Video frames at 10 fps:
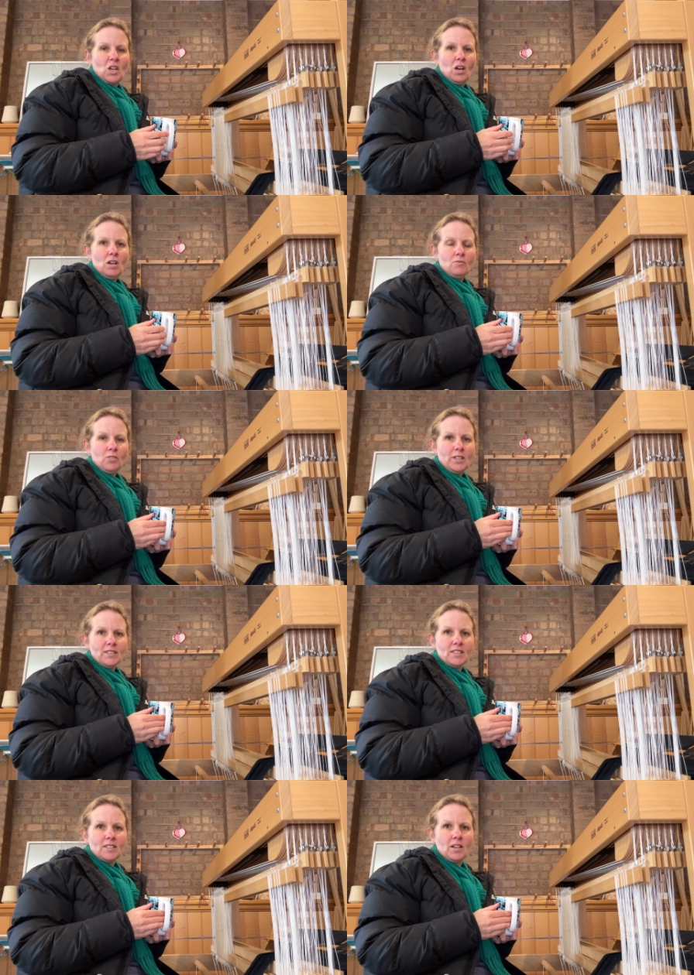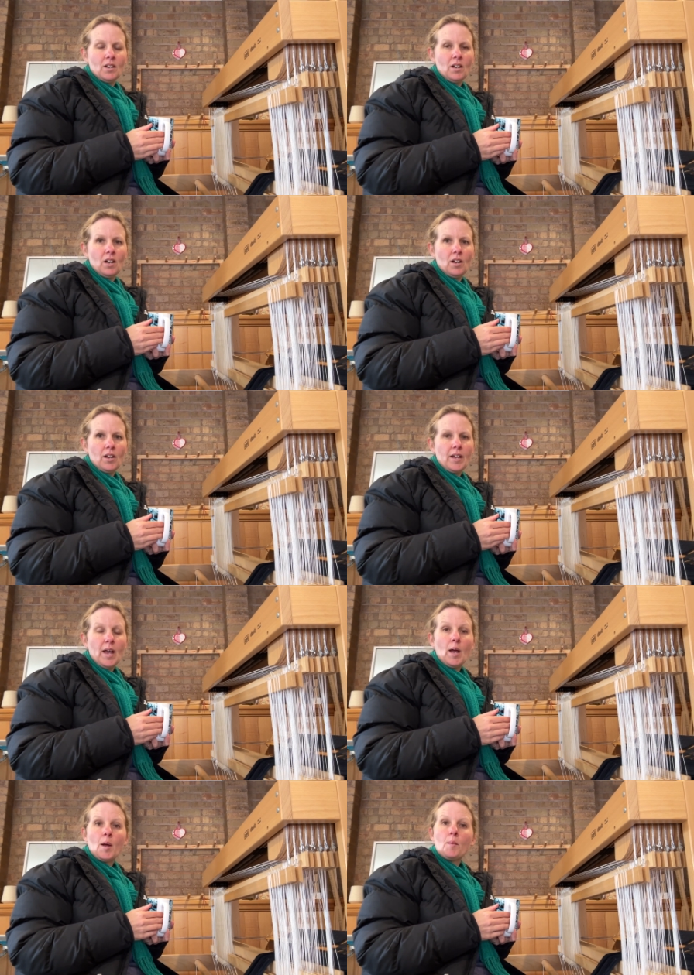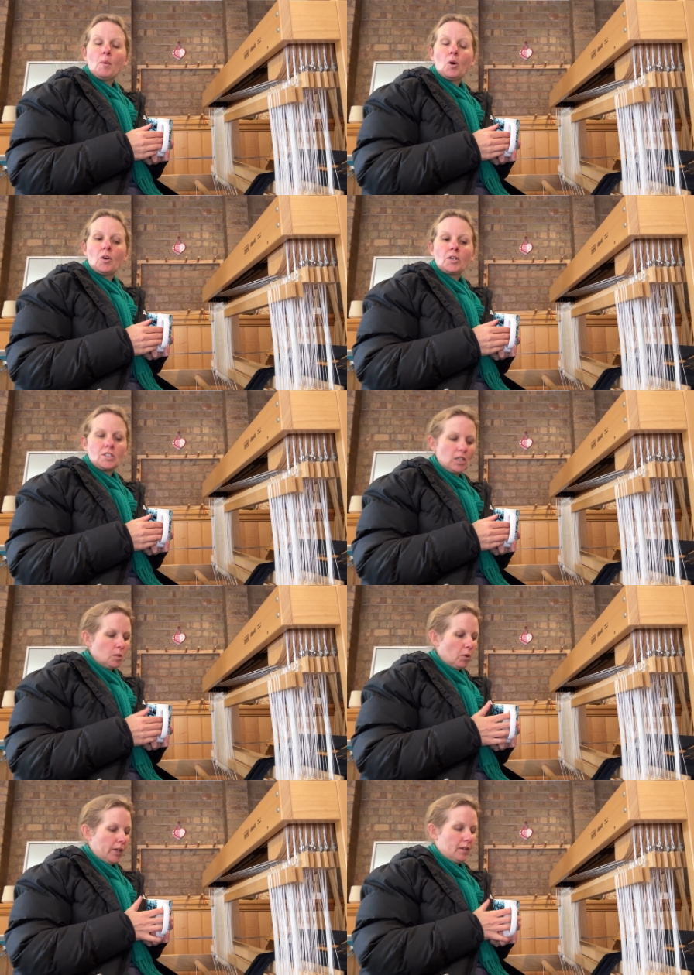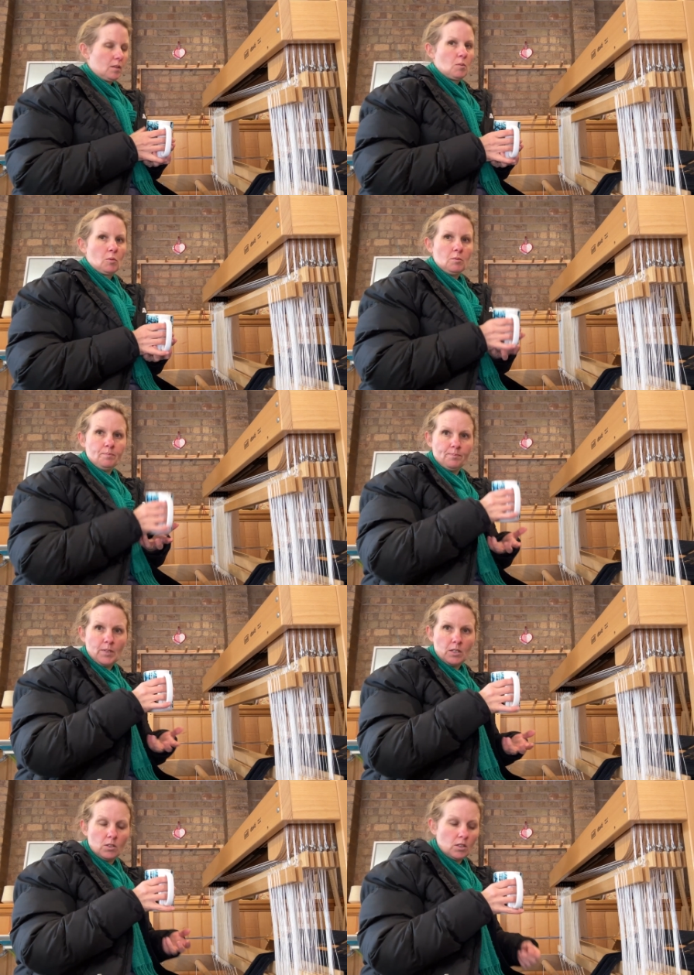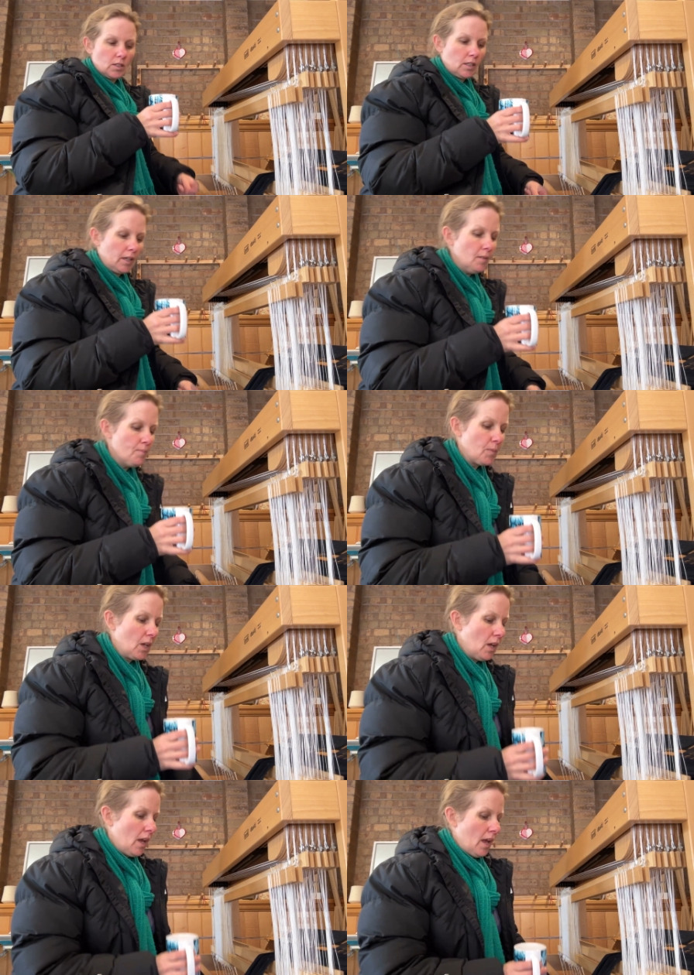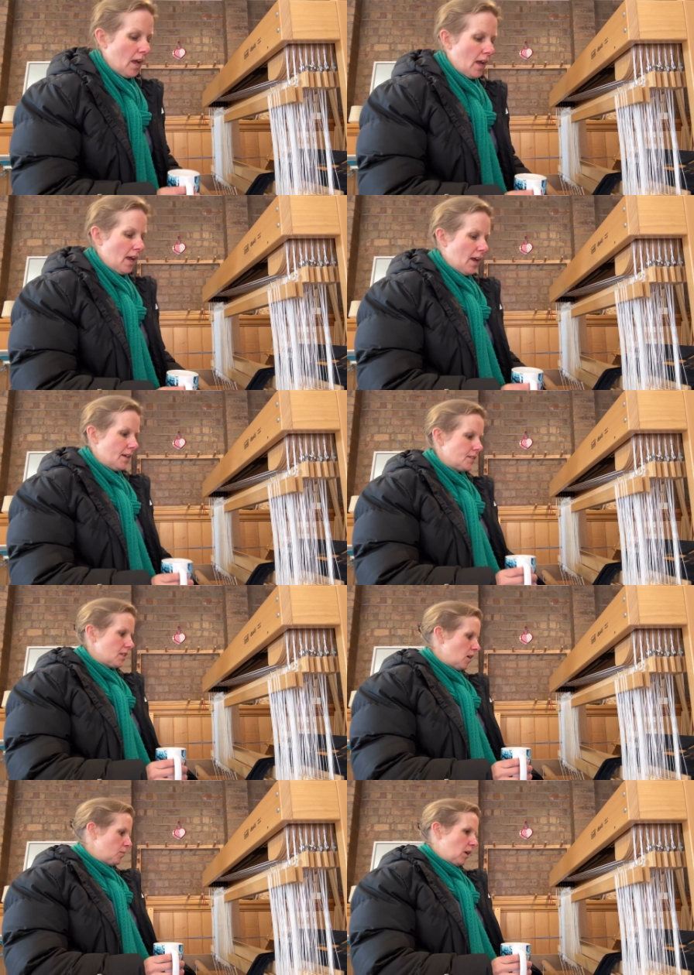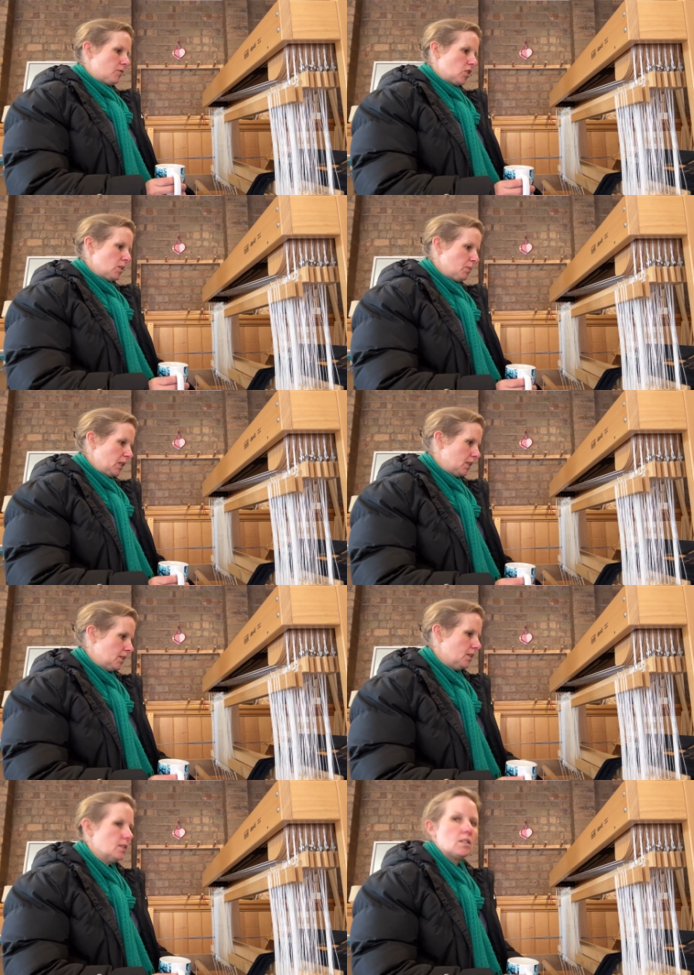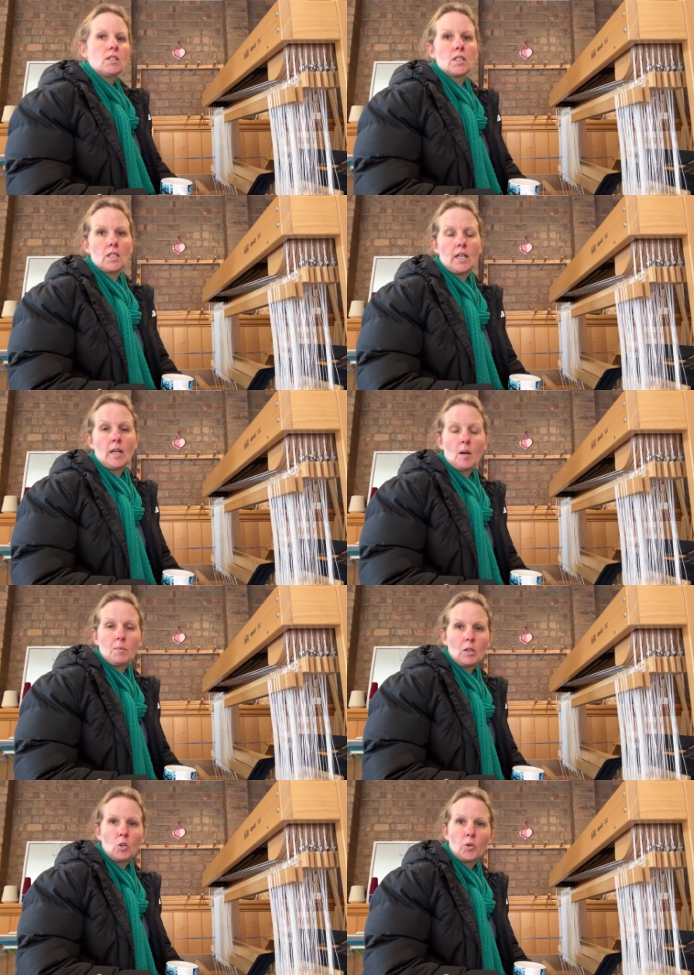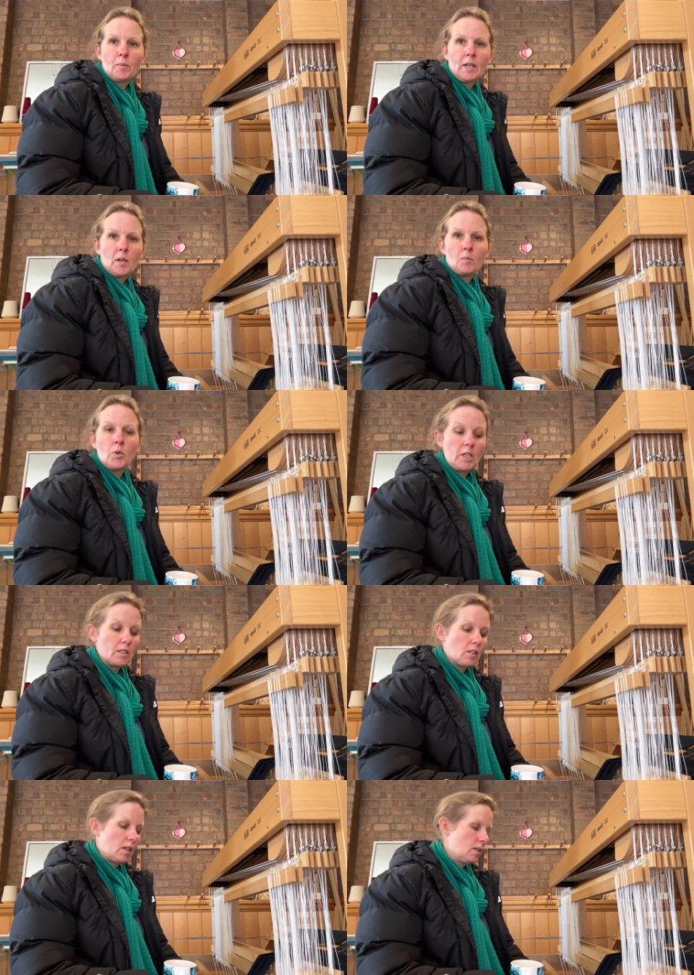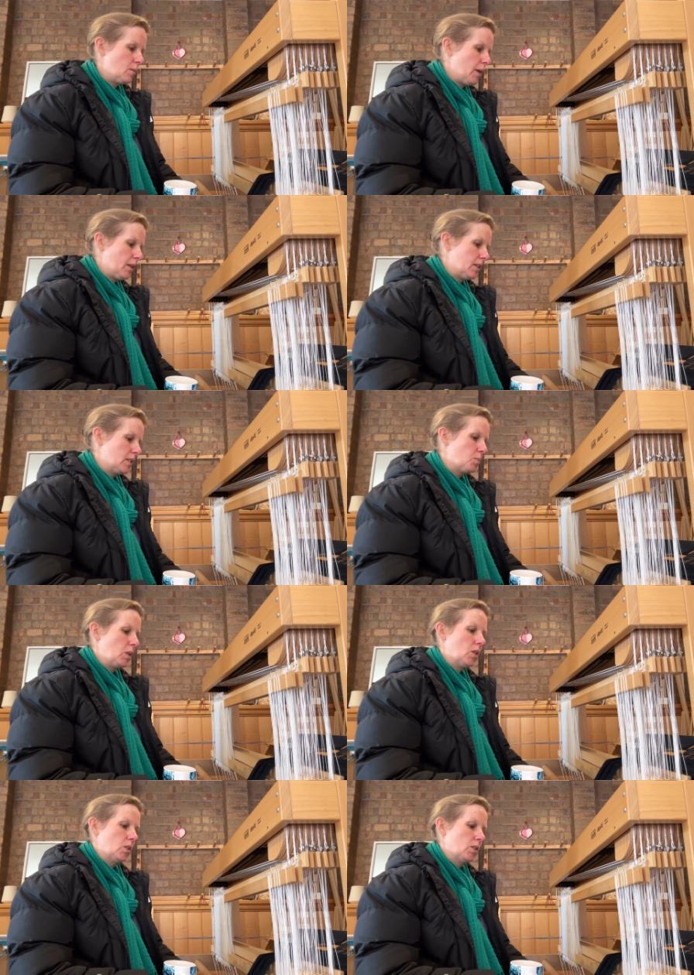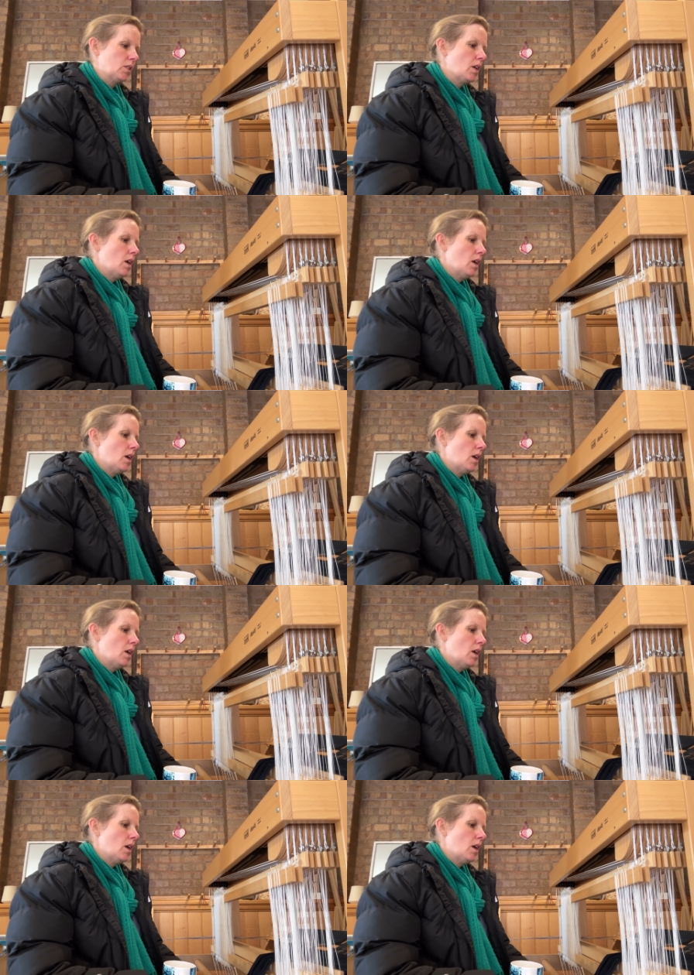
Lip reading: Hi friends, I am on a tea break at the moment, as you can see, and I've just been setting up my loom, and I'm pretty excited about this because